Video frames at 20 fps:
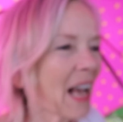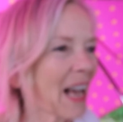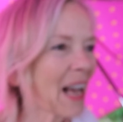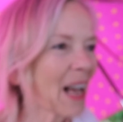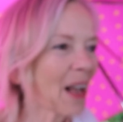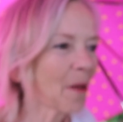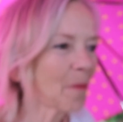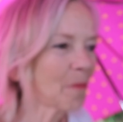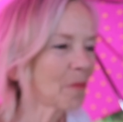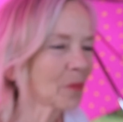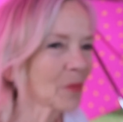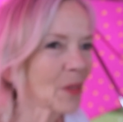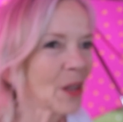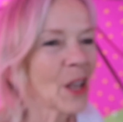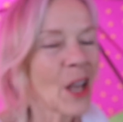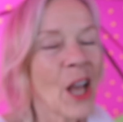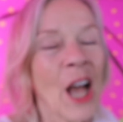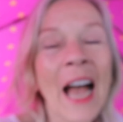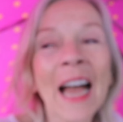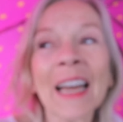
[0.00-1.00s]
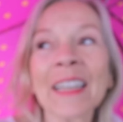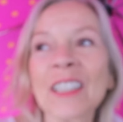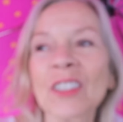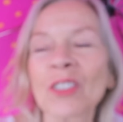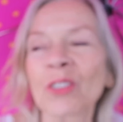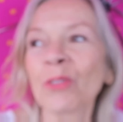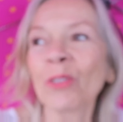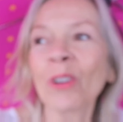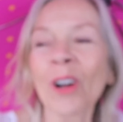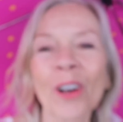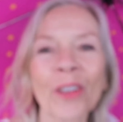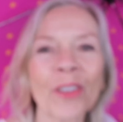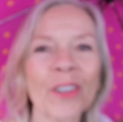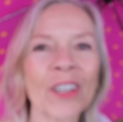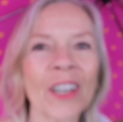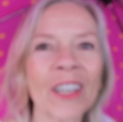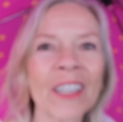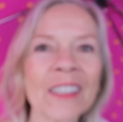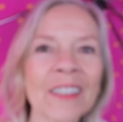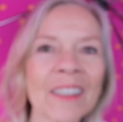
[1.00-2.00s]
Um, and it's rather
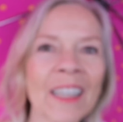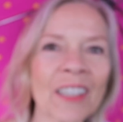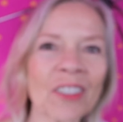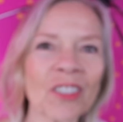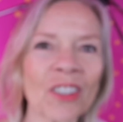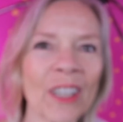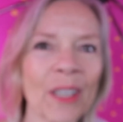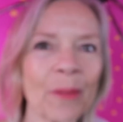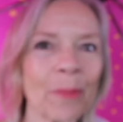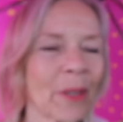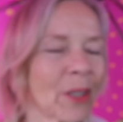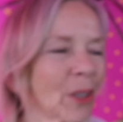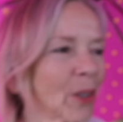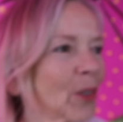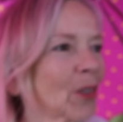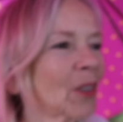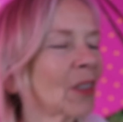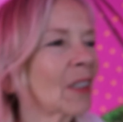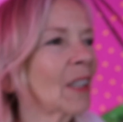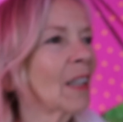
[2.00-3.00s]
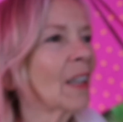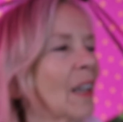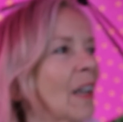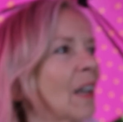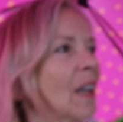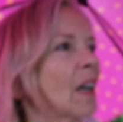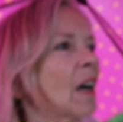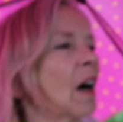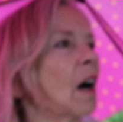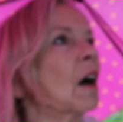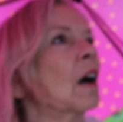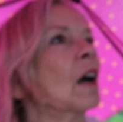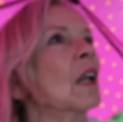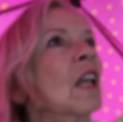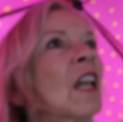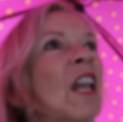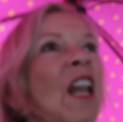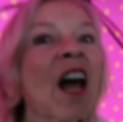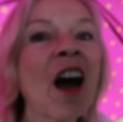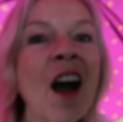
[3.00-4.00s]
nice actually because I
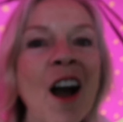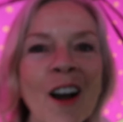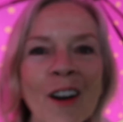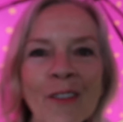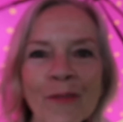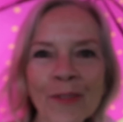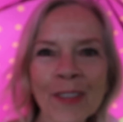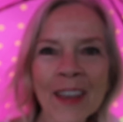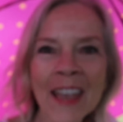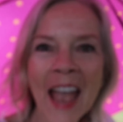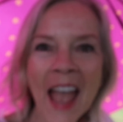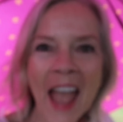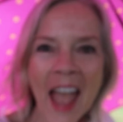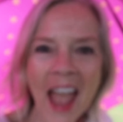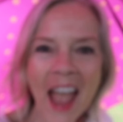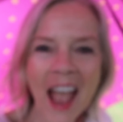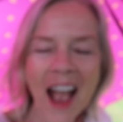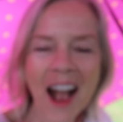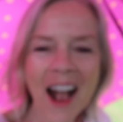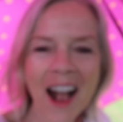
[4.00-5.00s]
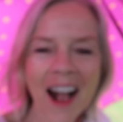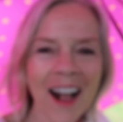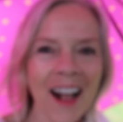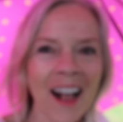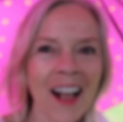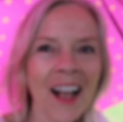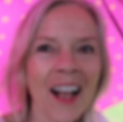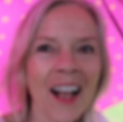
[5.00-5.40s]
love the air.